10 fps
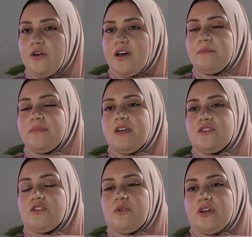Okay,
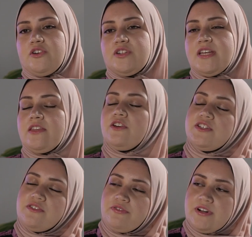so you're saying there
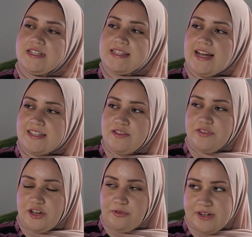are different active
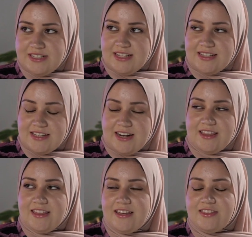ingredients, and
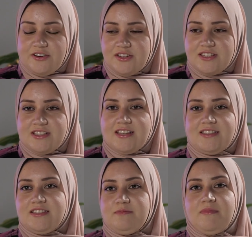I think there is
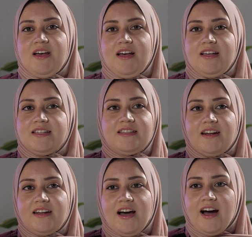this
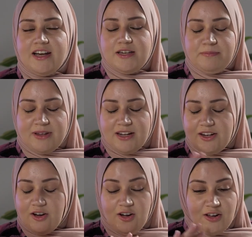sudden hype
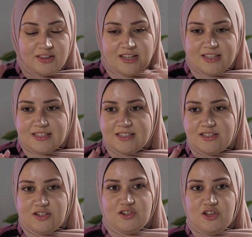and all
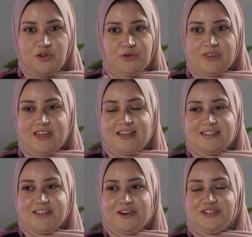these new
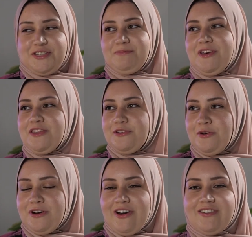things that are just being
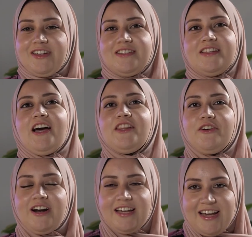thrown around. There's
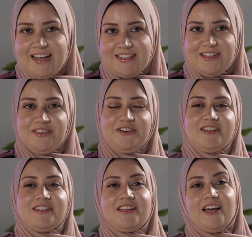hyaluronic acid,
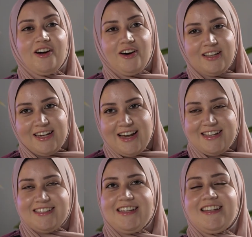there's glycolic
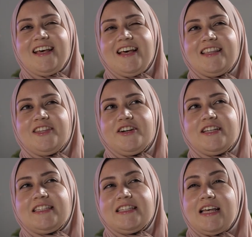acid,
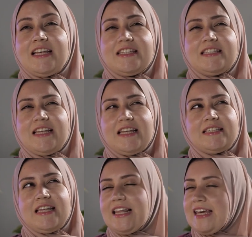there's
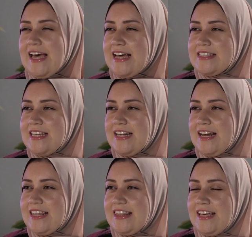salicylic acid,
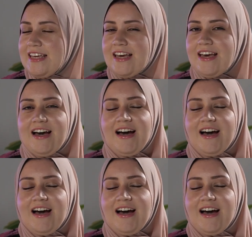I think.